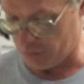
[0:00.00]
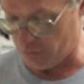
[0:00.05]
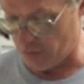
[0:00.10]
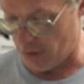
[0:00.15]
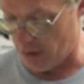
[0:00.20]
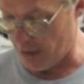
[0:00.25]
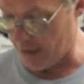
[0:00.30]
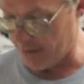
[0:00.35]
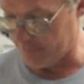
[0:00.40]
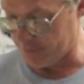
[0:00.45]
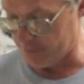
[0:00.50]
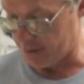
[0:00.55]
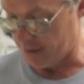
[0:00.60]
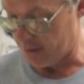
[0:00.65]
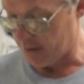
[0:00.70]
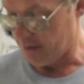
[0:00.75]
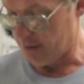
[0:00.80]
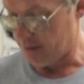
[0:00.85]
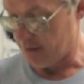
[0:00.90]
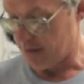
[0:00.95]
drives.
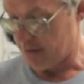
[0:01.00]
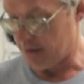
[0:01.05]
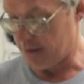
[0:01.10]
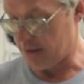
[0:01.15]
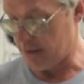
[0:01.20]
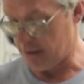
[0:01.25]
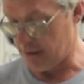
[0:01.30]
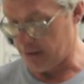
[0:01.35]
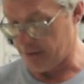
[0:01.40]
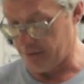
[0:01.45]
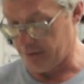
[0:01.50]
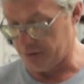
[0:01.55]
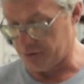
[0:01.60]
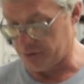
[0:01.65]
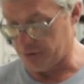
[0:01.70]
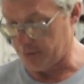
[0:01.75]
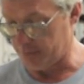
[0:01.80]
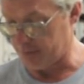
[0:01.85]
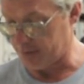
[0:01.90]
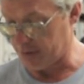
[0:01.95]

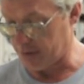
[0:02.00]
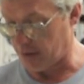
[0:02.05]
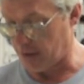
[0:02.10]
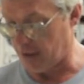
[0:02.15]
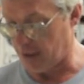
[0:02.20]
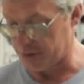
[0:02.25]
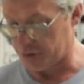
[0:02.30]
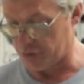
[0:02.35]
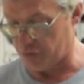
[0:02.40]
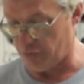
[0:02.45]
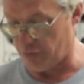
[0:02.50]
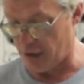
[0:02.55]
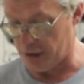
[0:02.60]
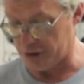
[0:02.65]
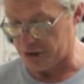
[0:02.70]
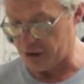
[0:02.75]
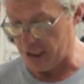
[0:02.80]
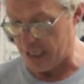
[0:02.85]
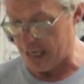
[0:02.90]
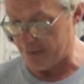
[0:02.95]
This is the clutch
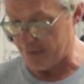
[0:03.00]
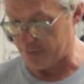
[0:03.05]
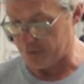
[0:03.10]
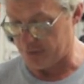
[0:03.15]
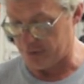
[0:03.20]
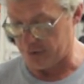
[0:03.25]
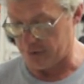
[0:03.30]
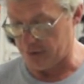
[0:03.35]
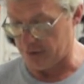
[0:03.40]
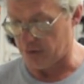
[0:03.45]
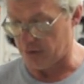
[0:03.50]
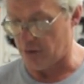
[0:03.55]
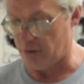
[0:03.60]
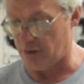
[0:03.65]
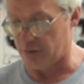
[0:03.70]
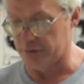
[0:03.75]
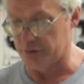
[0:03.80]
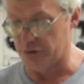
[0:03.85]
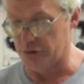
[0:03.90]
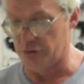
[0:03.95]
cross shaft,
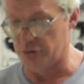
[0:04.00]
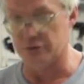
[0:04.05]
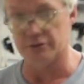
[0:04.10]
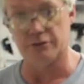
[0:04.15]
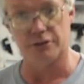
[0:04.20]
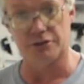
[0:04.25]
all new.